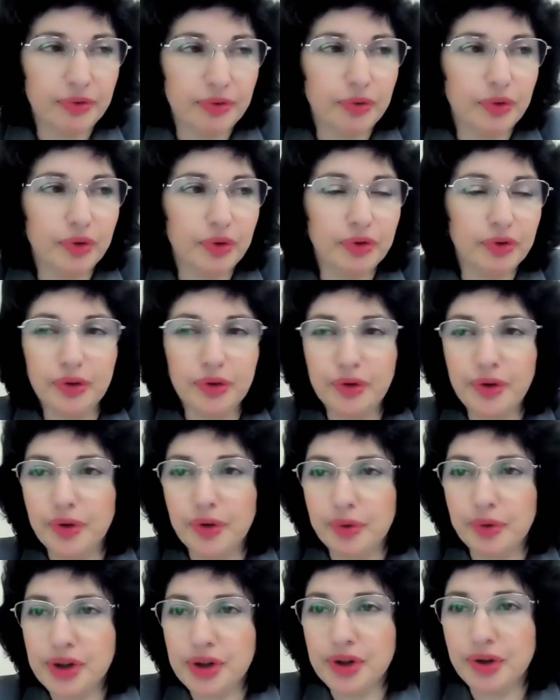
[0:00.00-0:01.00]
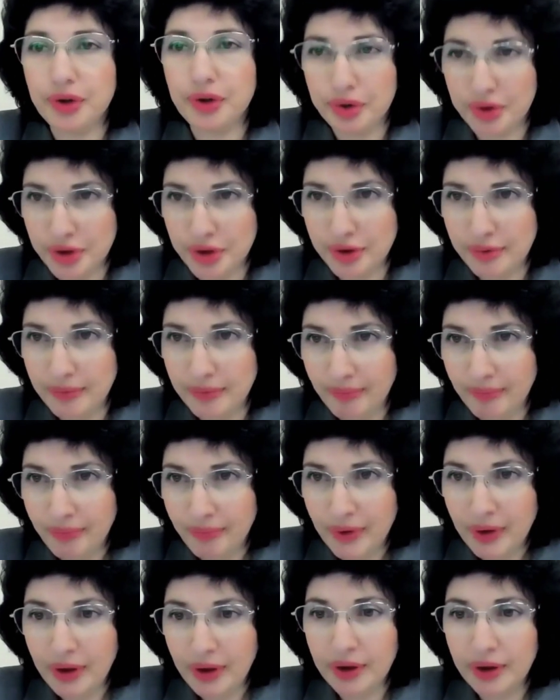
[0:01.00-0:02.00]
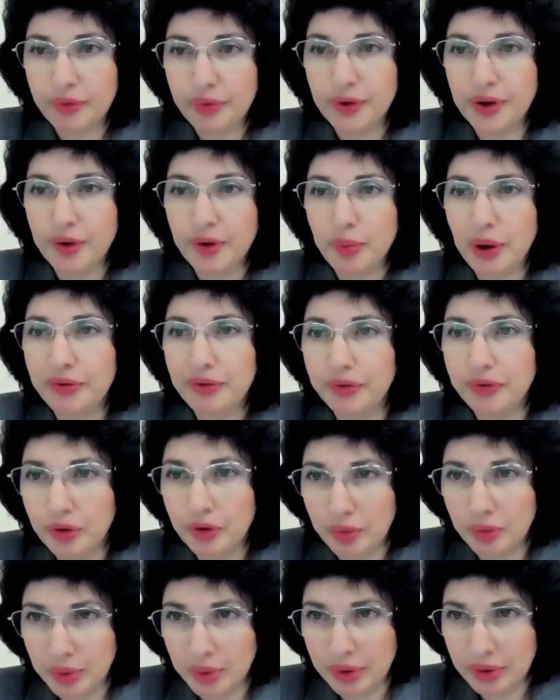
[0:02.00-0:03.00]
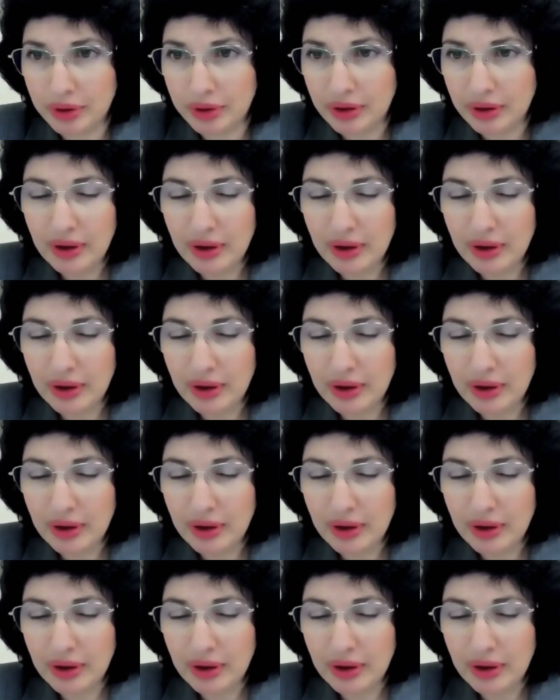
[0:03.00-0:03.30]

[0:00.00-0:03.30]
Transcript: for further research and for the way forward.